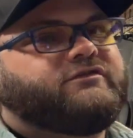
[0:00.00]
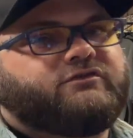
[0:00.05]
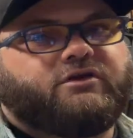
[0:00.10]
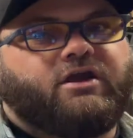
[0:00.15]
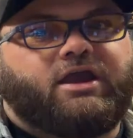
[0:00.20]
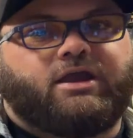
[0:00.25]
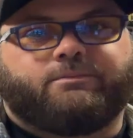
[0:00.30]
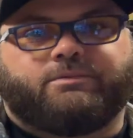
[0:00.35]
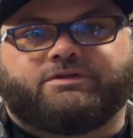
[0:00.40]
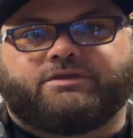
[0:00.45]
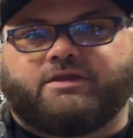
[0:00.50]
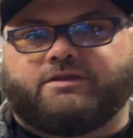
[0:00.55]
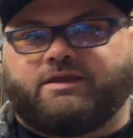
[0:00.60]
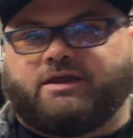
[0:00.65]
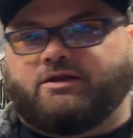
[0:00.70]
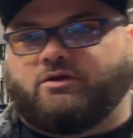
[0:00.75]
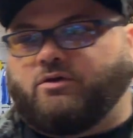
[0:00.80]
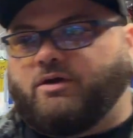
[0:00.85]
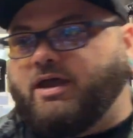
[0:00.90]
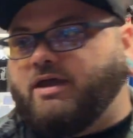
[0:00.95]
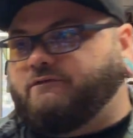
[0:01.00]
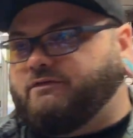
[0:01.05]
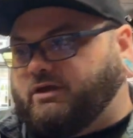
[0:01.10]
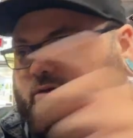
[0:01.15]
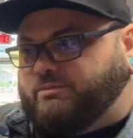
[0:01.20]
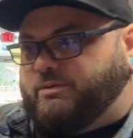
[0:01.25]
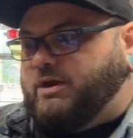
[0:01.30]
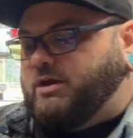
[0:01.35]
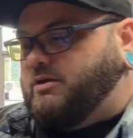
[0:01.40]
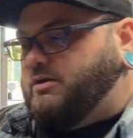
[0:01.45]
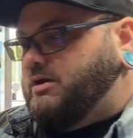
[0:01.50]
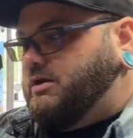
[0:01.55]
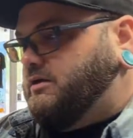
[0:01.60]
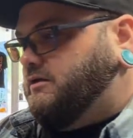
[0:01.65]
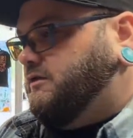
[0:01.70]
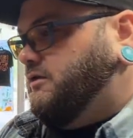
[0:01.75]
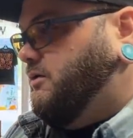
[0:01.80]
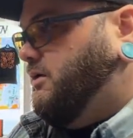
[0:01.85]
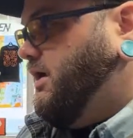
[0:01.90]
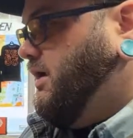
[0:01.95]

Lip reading: great, but then they don't have like bearings, don't